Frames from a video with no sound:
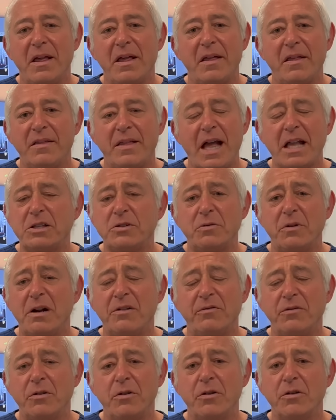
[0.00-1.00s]
That's what I've
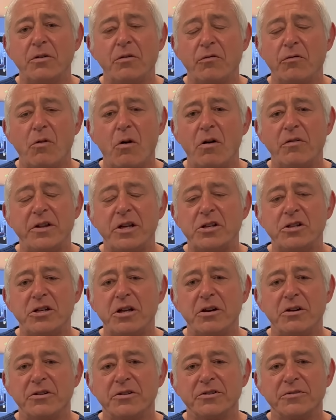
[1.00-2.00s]
learned over all these
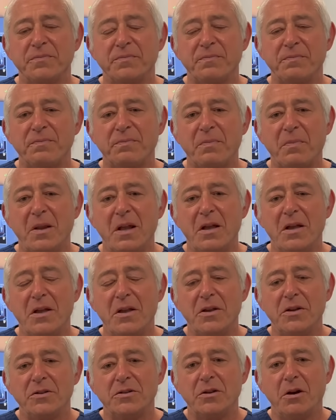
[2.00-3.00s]
years.
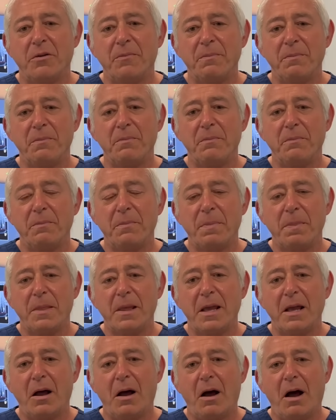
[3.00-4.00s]
So
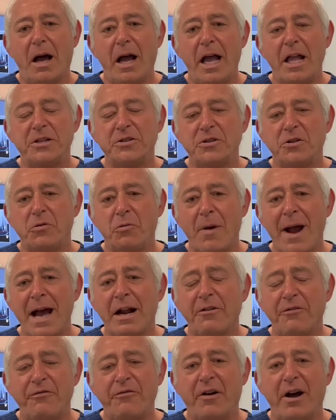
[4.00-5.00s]
it's
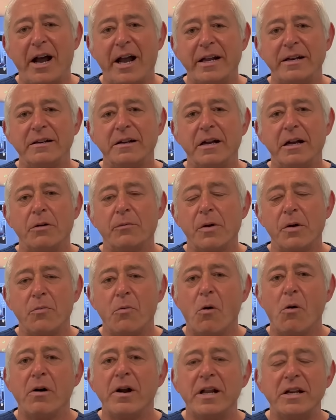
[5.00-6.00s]
gratifying and
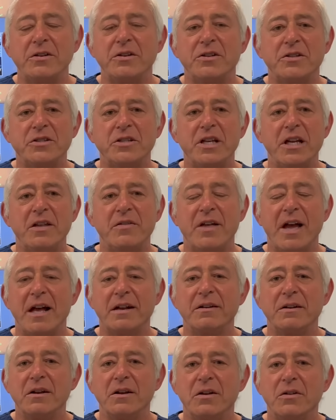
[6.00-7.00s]
rewarding to see
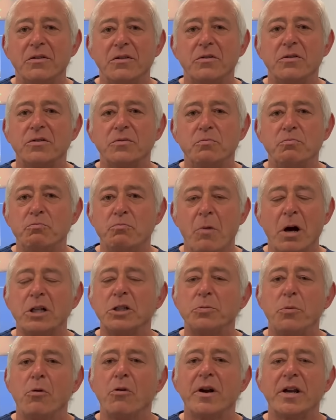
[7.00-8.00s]
that there's
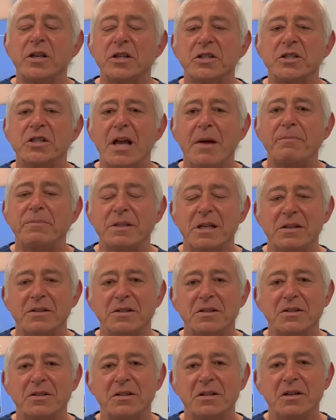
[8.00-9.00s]
much more
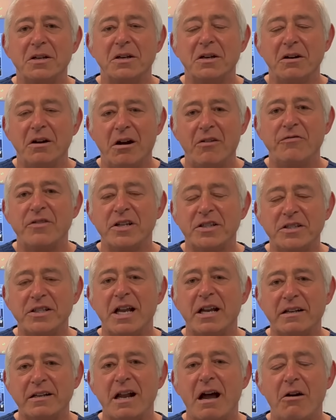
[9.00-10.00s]
acceptance of this
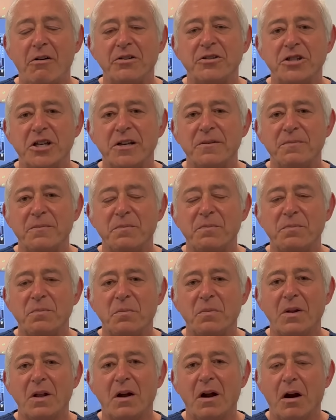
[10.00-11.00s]
technology
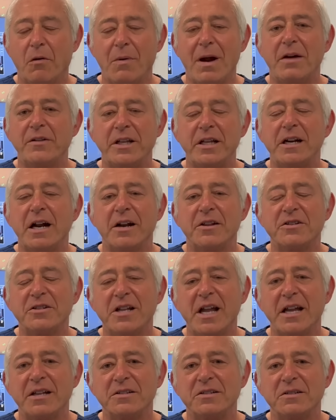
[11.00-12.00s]
around the United
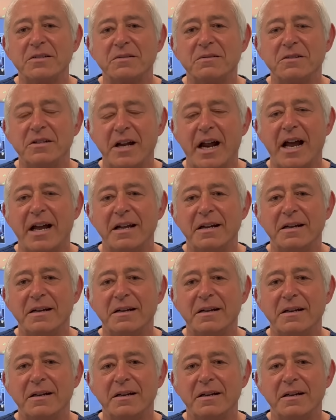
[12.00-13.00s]
States today.
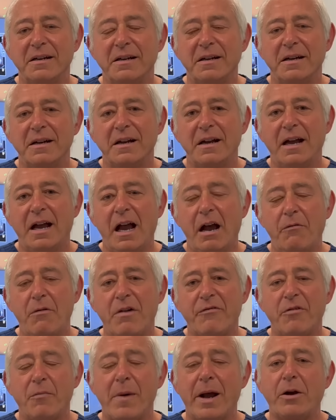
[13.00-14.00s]

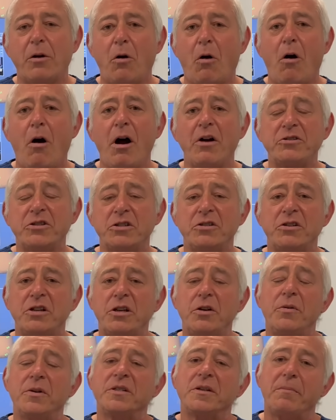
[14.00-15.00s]
However, my caution to
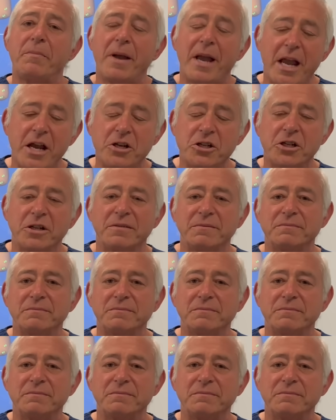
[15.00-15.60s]
you as a patient